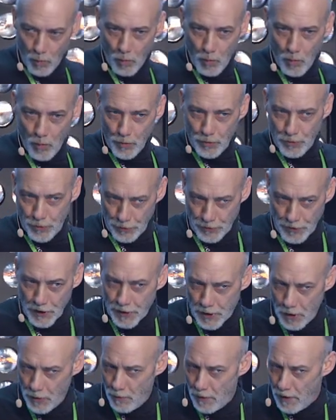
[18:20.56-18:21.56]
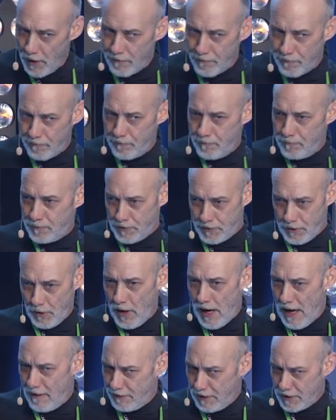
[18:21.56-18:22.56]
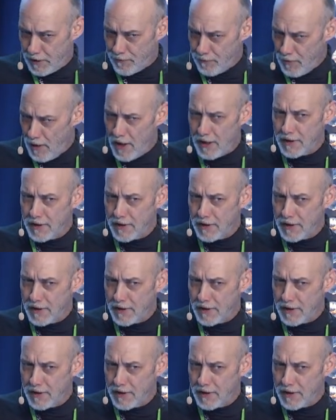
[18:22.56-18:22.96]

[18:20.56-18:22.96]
do you think you would have still have these flaws